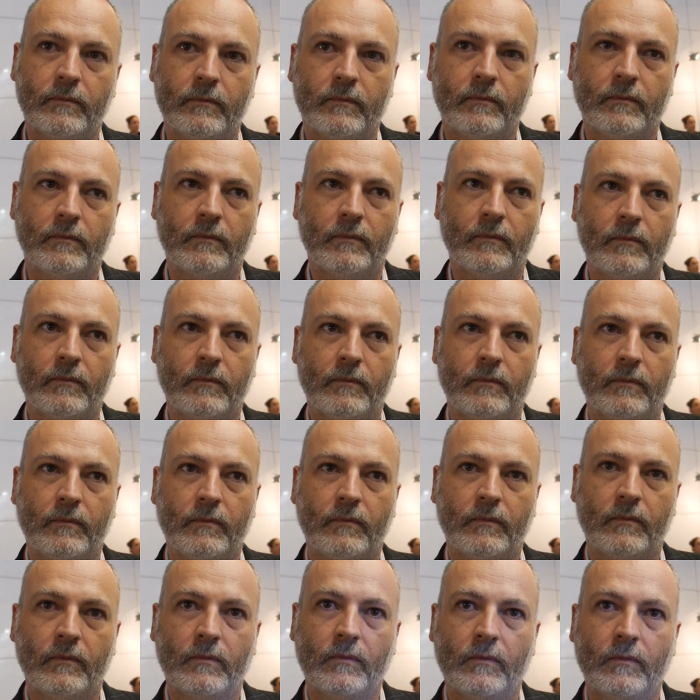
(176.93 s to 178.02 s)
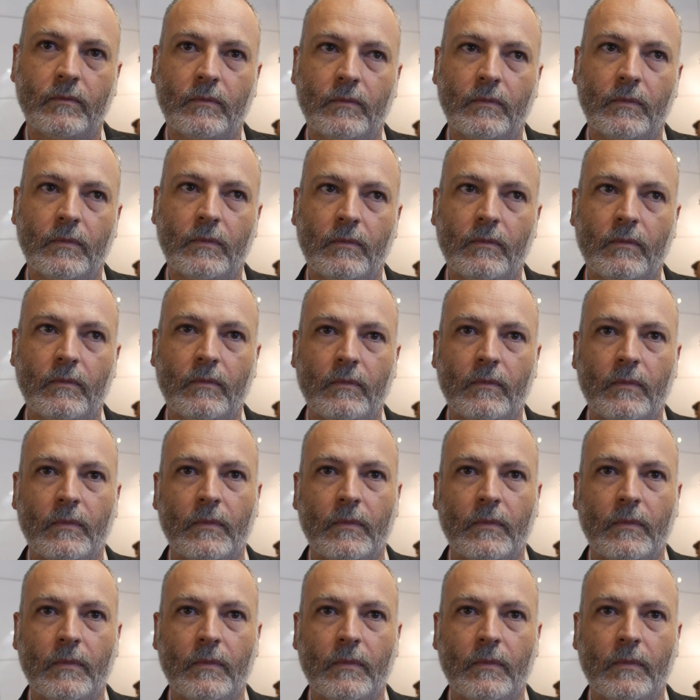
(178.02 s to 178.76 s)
and ARM is new, or not really?